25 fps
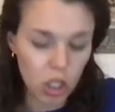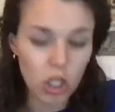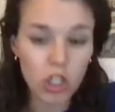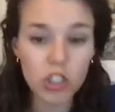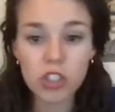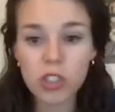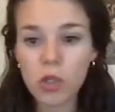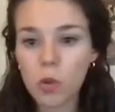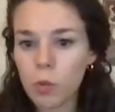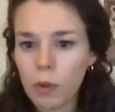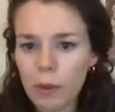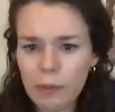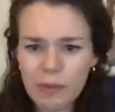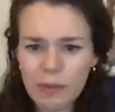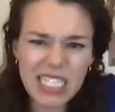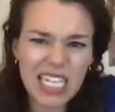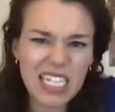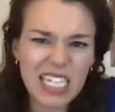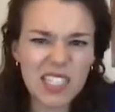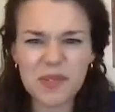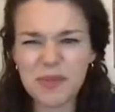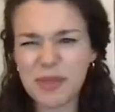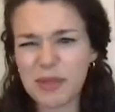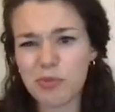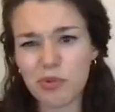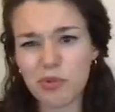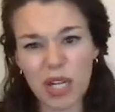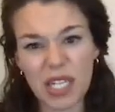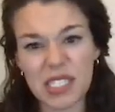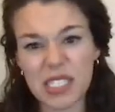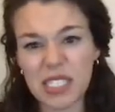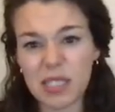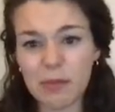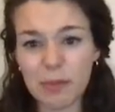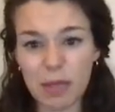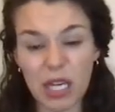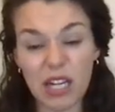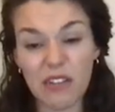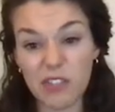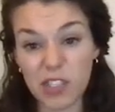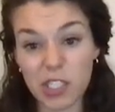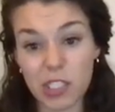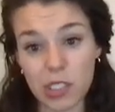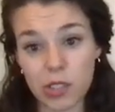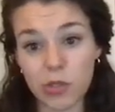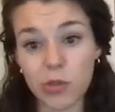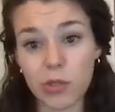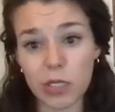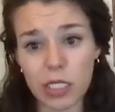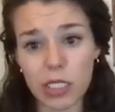So, women tended to be pregnant about every
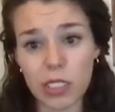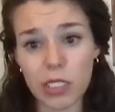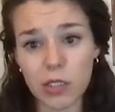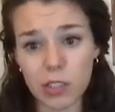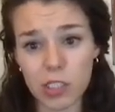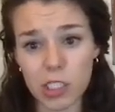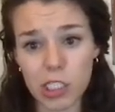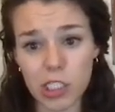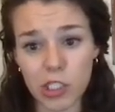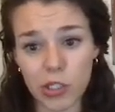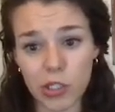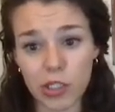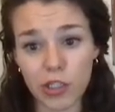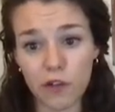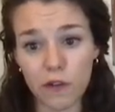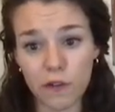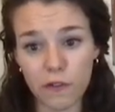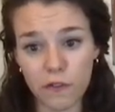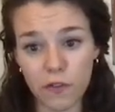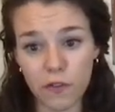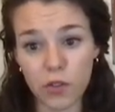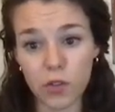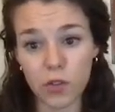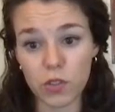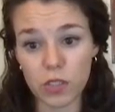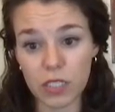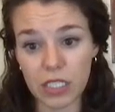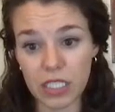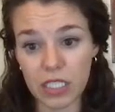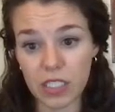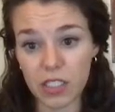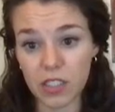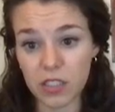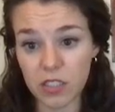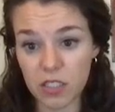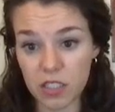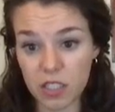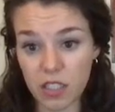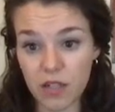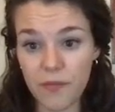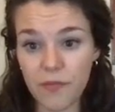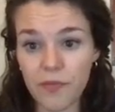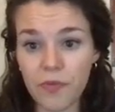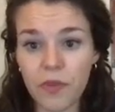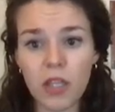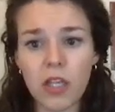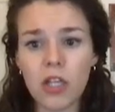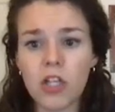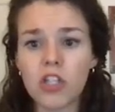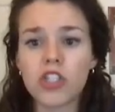two years during their fertile years.
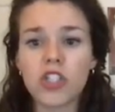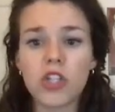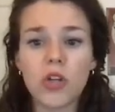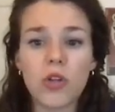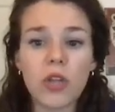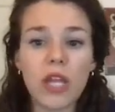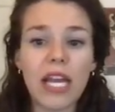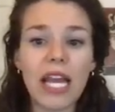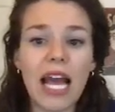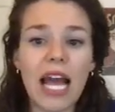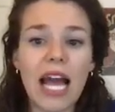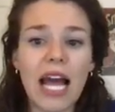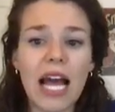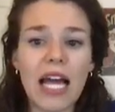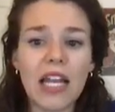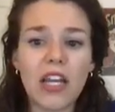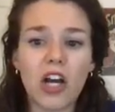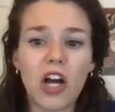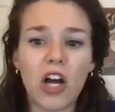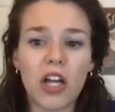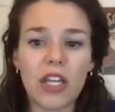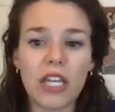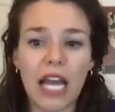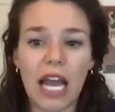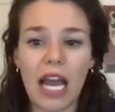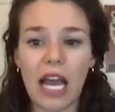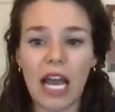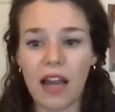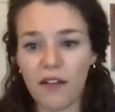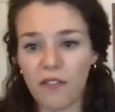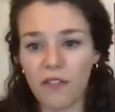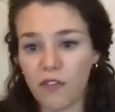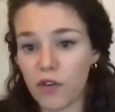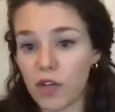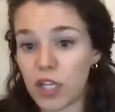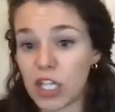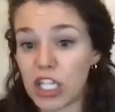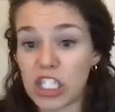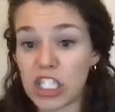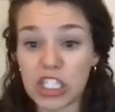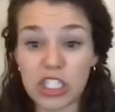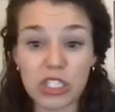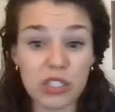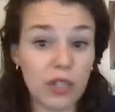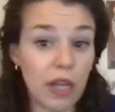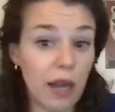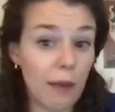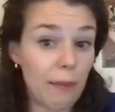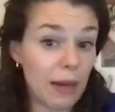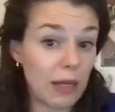So, they had on
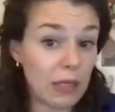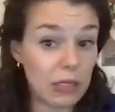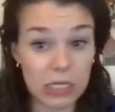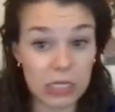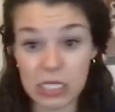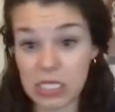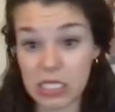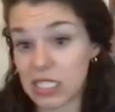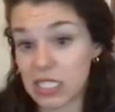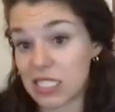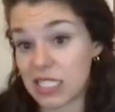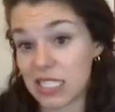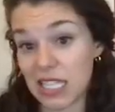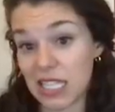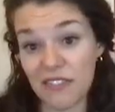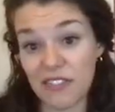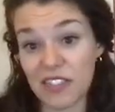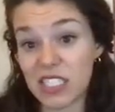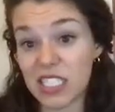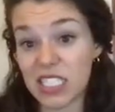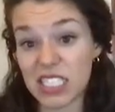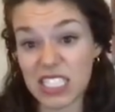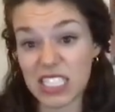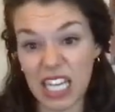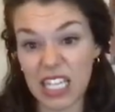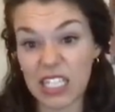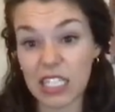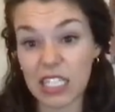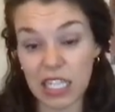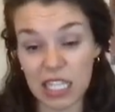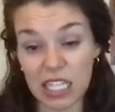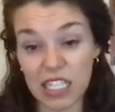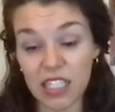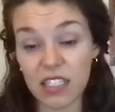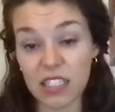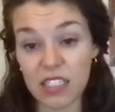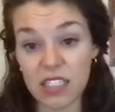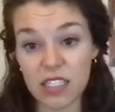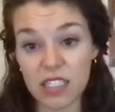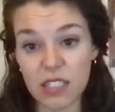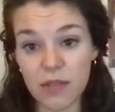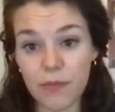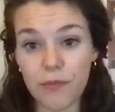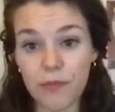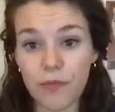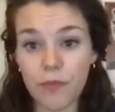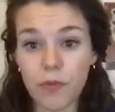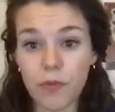average about seven to 10 kids,